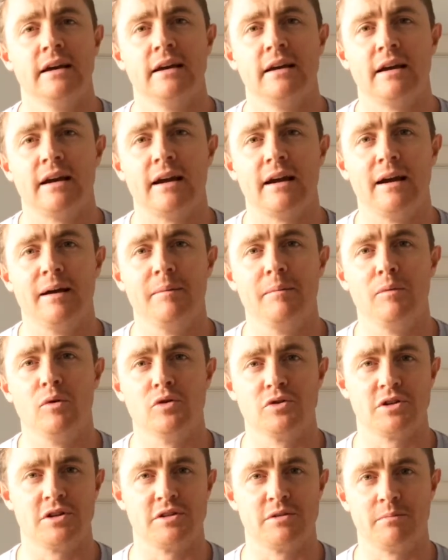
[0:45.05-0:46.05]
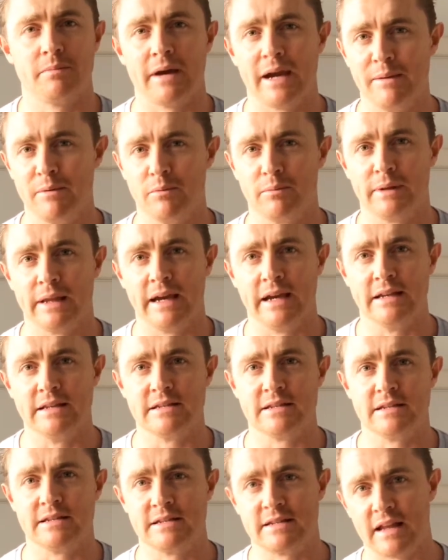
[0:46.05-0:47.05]
Also some payment
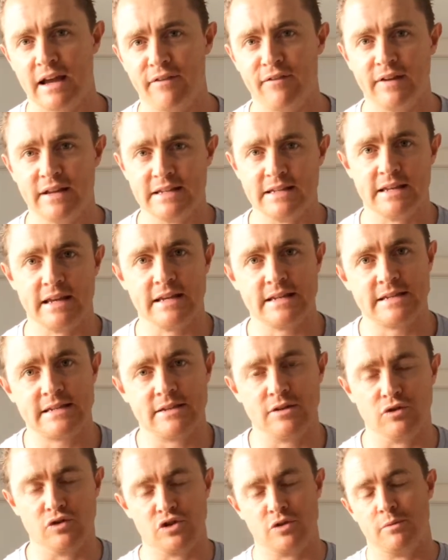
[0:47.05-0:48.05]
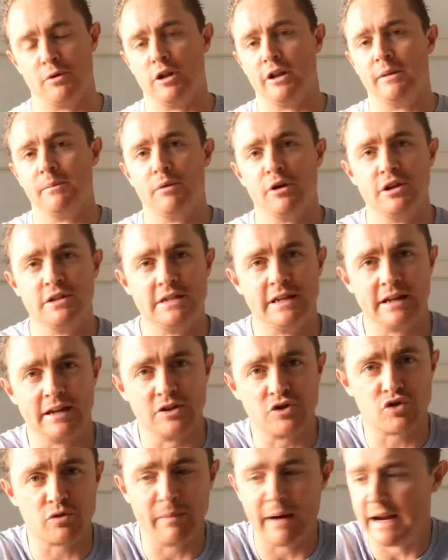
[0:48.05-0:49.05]
plans and stuff, and still some early bird
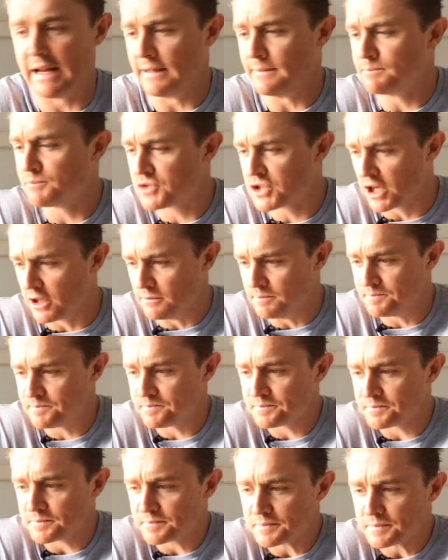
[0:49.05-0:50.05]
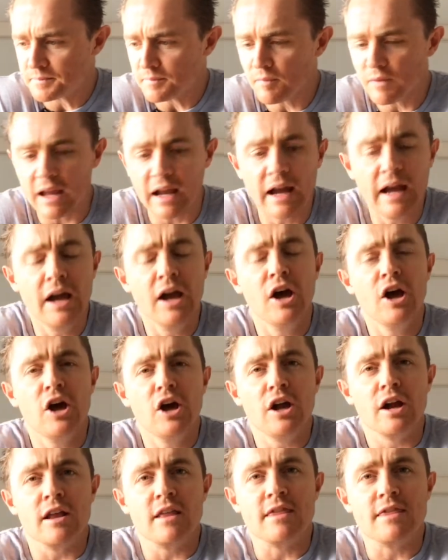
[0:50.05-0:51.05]
tickets remaining. So
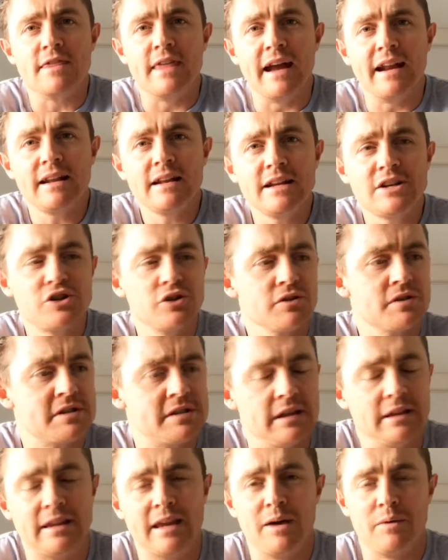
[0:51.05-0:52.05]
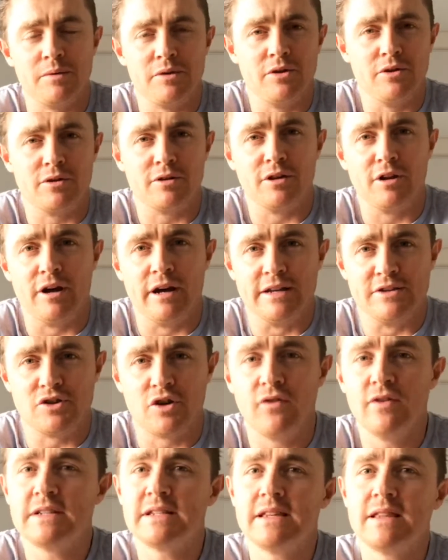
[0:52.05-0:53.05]
that initial sit down with your clients,
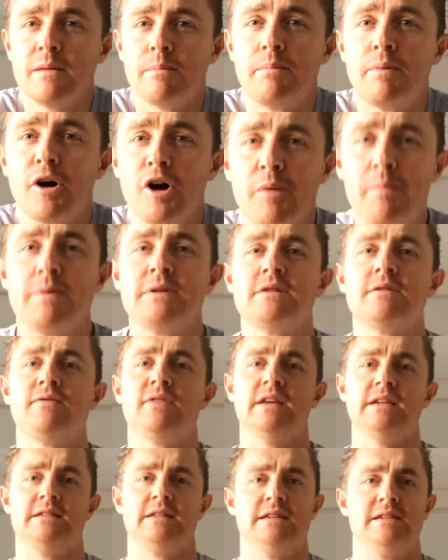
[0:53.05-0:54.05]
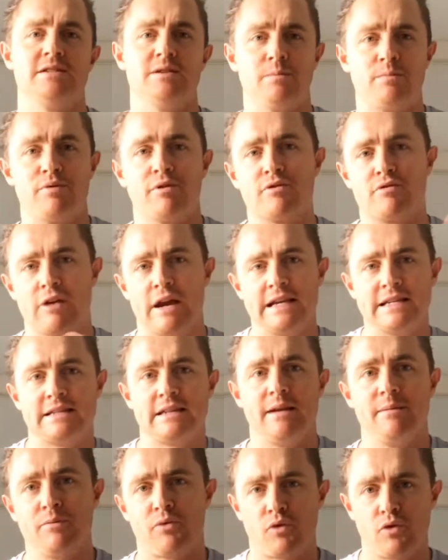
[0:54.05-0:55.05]
obviously the purpose of this is to progress
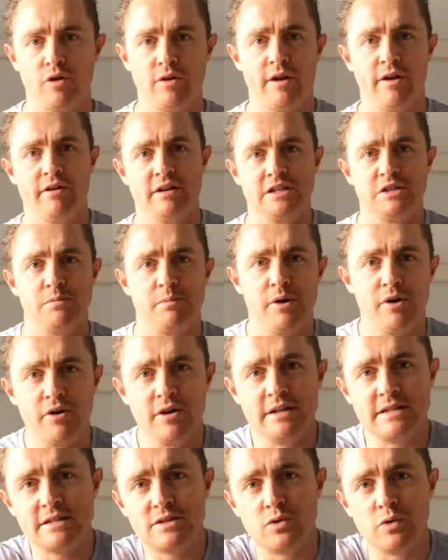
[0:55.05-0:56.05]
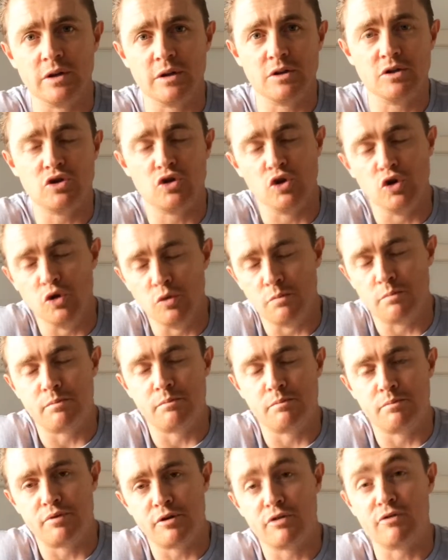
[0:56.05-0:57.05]
them through their experience, to
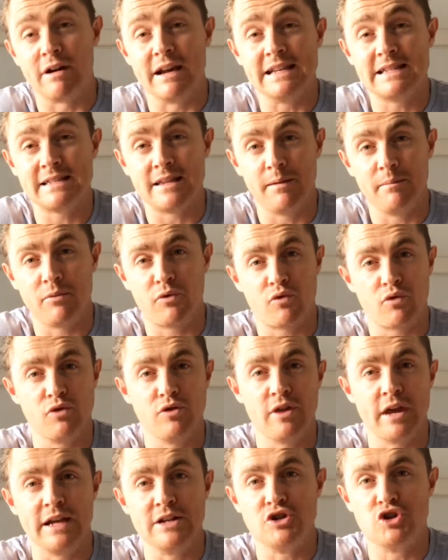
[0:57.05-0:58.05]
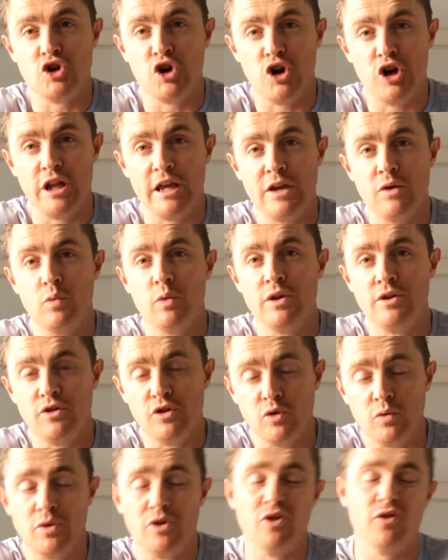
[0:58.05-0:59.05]
progress them through their journey with
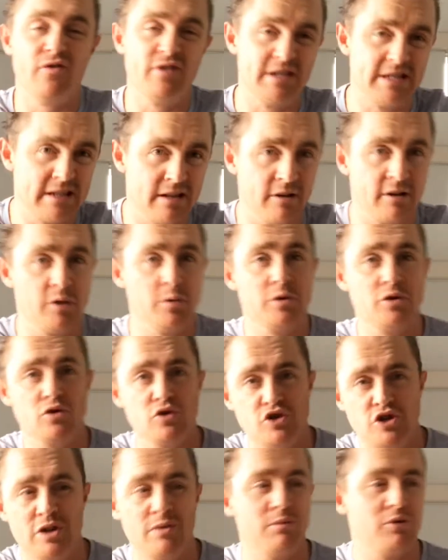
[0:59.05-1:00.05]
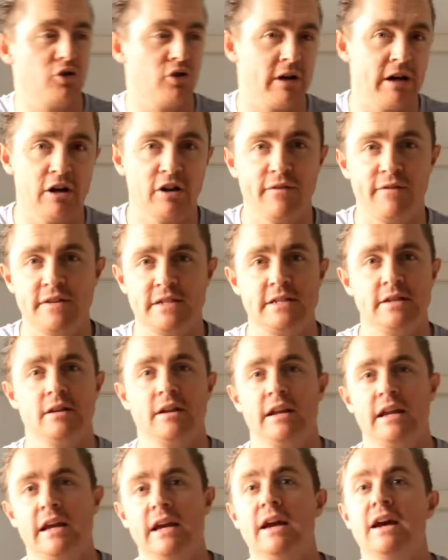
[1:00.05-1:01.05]
you, with your facility, with your gym, with your health
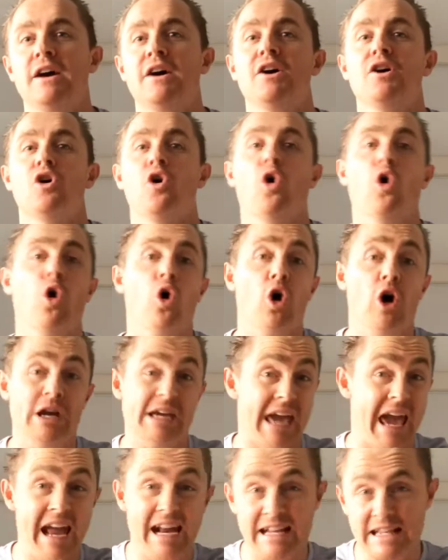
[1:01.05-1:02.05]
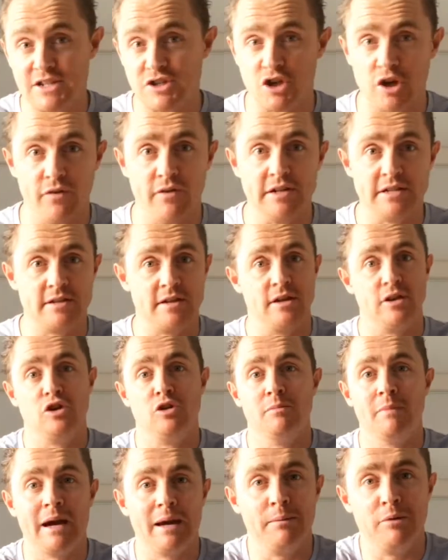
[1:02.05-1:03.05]
facility, or any service that you
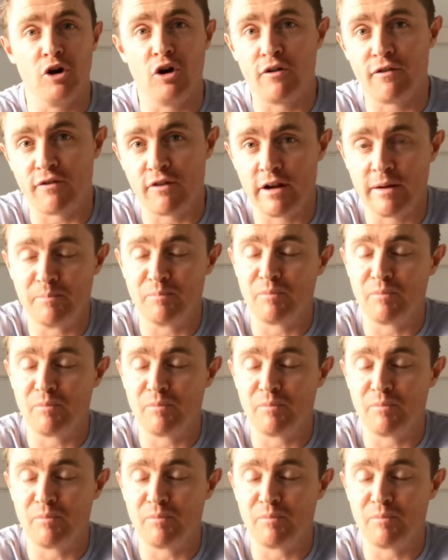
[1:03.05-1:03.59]
may be offering